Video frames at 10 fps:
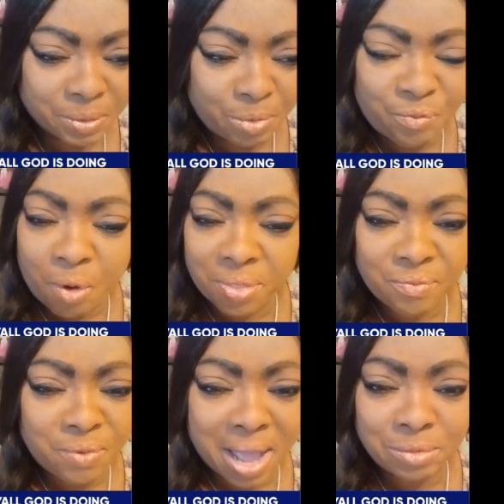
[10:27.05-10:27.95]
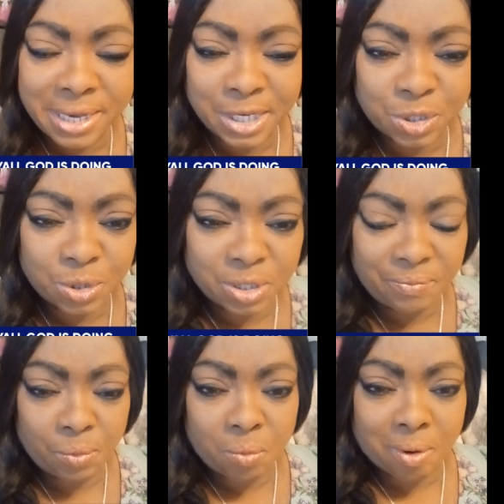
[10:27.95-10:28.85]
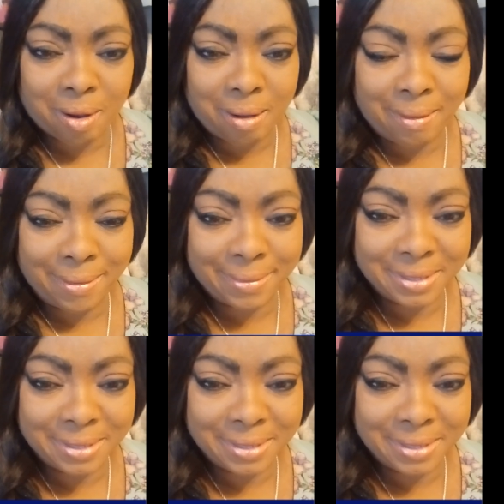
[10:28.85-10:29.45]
before the foundations of the world